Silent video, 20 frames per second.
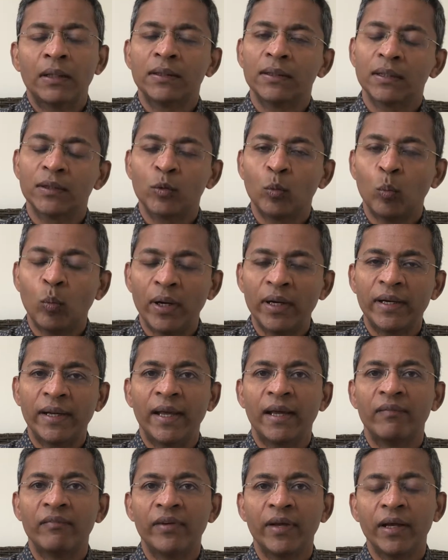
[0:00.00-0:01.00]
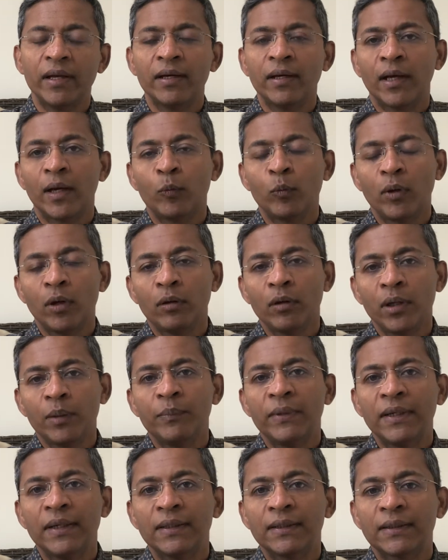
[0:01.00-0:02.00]
Just one caveat, I will only
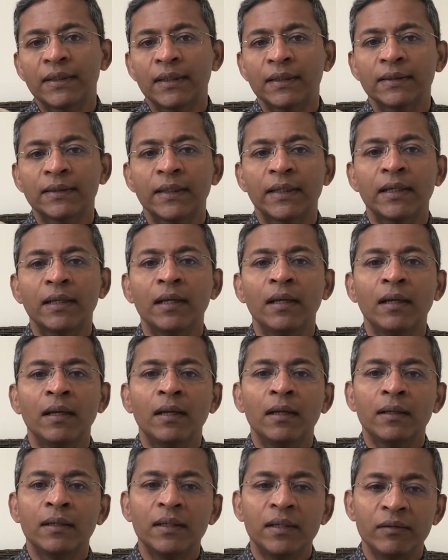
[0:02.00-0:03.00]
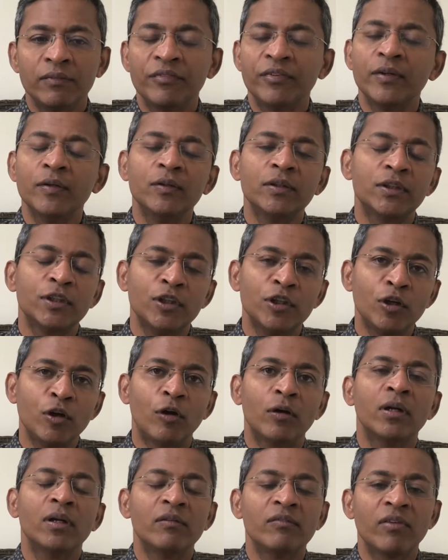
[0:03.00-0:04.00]
be discussing diffuse
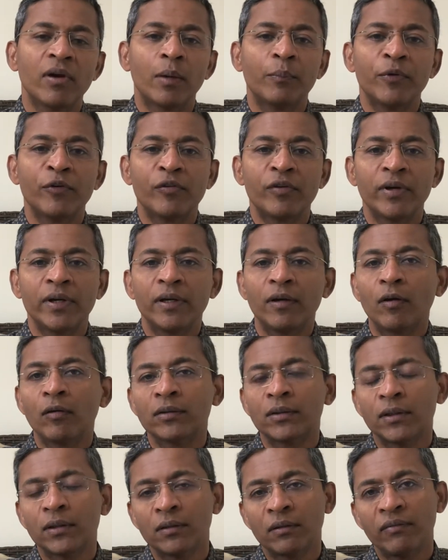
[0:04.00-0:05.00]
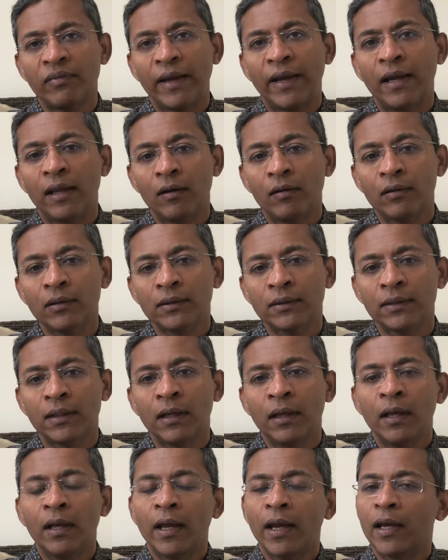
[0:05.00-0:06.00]
non-inflammatory causes of hair loss
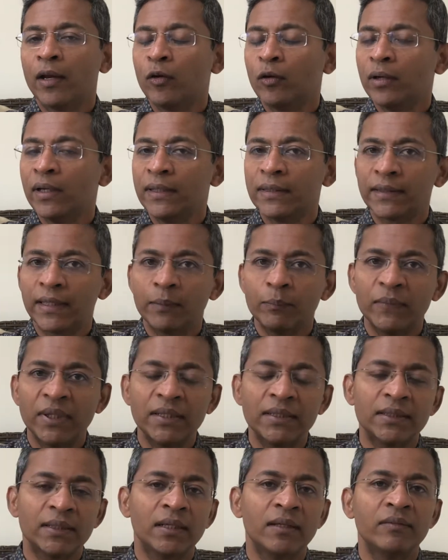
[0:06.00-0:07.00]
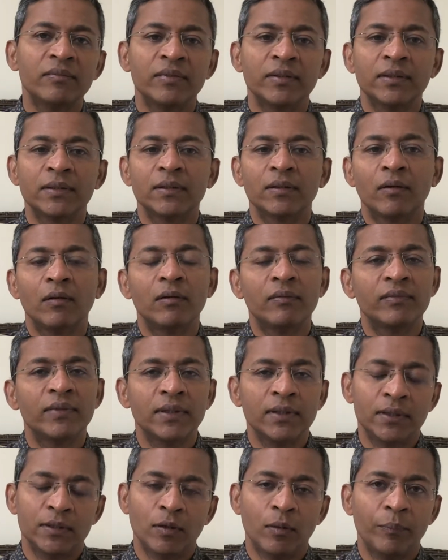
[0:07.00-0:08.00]
and only skim the surface of
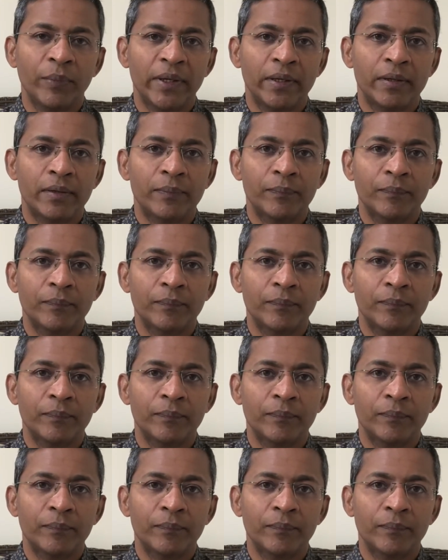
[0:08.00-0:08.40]
this topic.